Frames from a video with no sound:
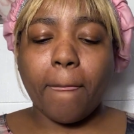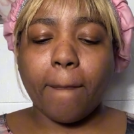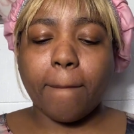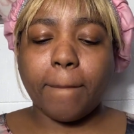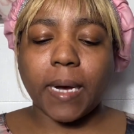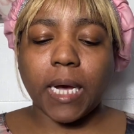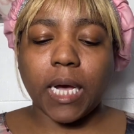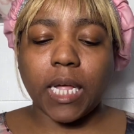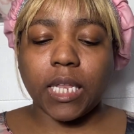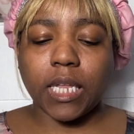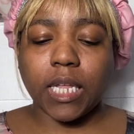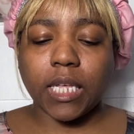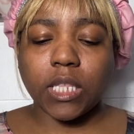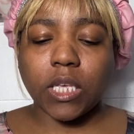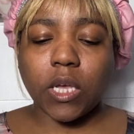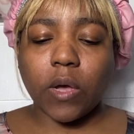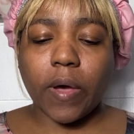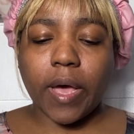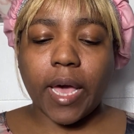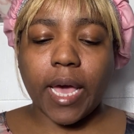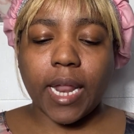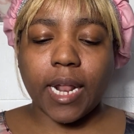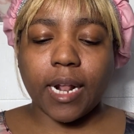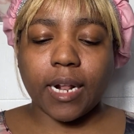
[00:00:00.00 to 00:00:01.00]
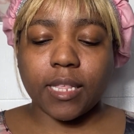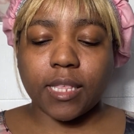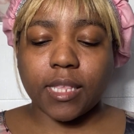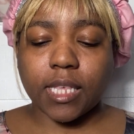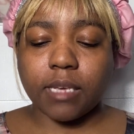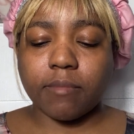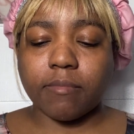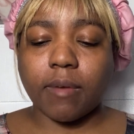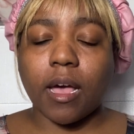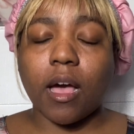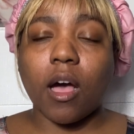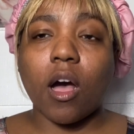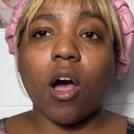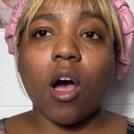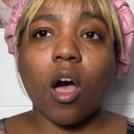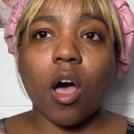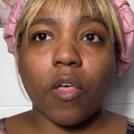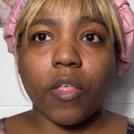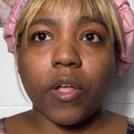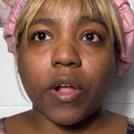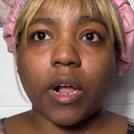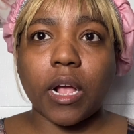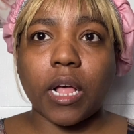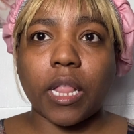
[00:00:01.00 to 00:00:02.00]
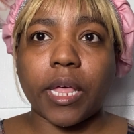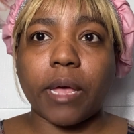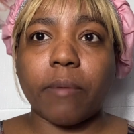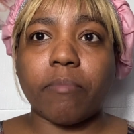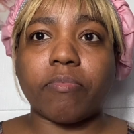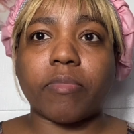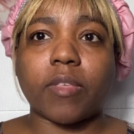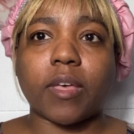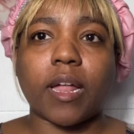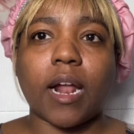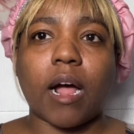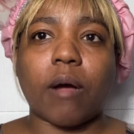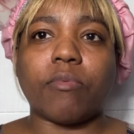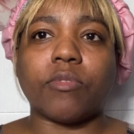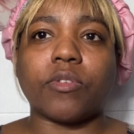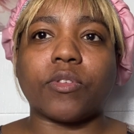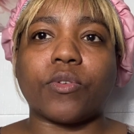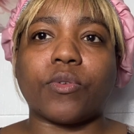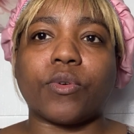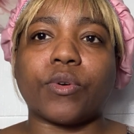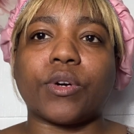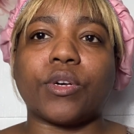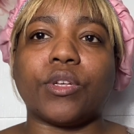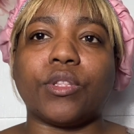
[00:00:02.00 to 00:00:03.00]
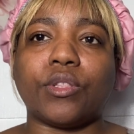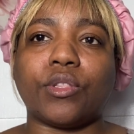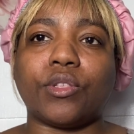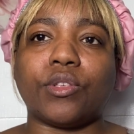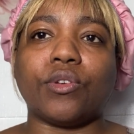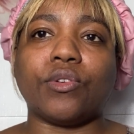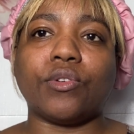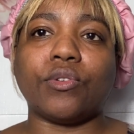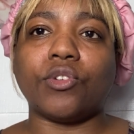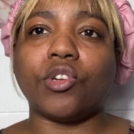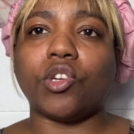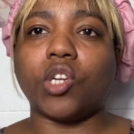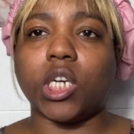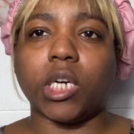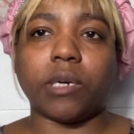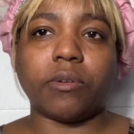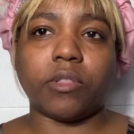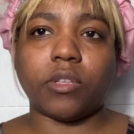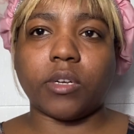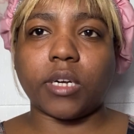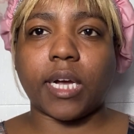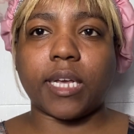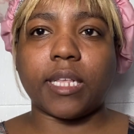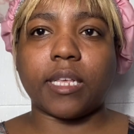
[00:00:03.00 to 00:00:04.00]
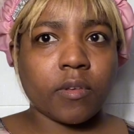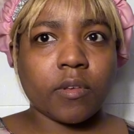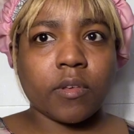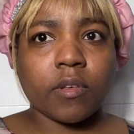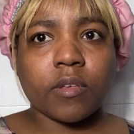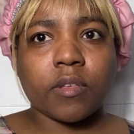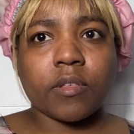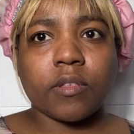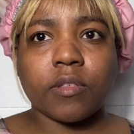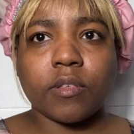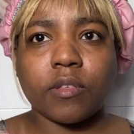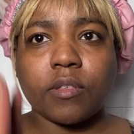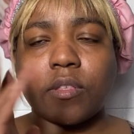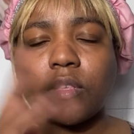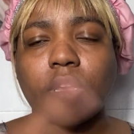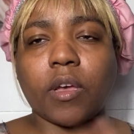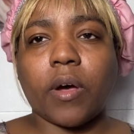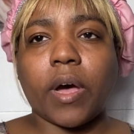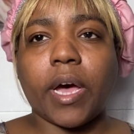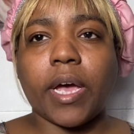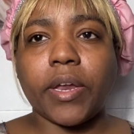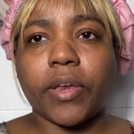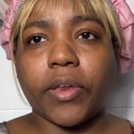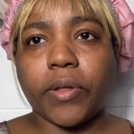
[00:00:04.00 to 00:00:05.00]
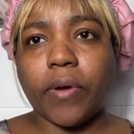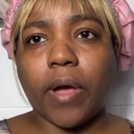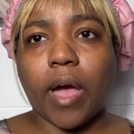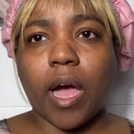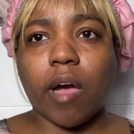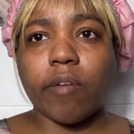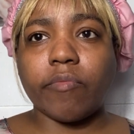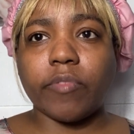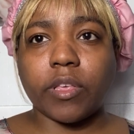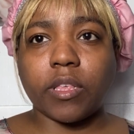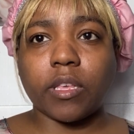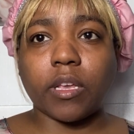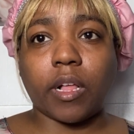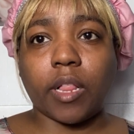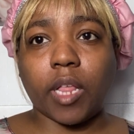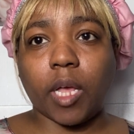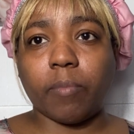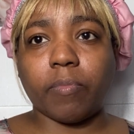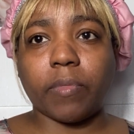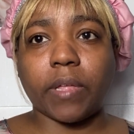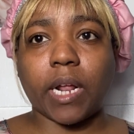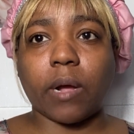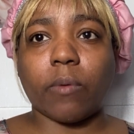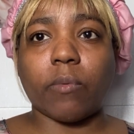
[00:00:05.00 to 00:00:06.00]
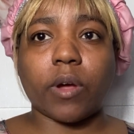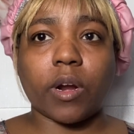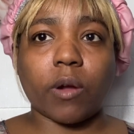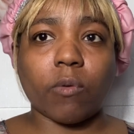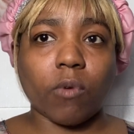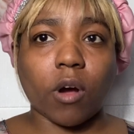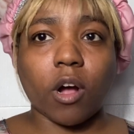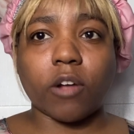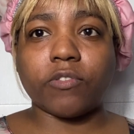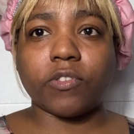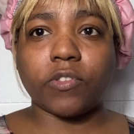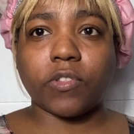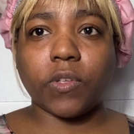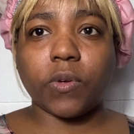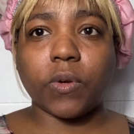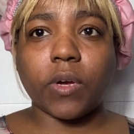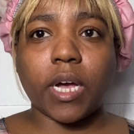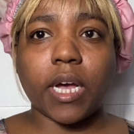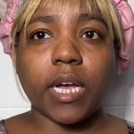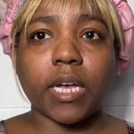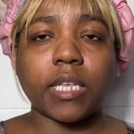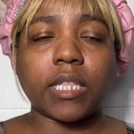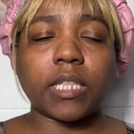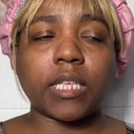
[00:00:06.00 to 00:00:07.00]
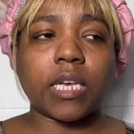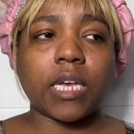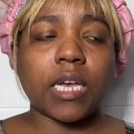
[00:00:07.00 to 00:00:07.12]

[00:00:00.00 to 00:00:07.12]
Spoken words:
But let's go ahead and see my other clip that I was going to share with you guys. So I do have this clip that I want to watch with you guys.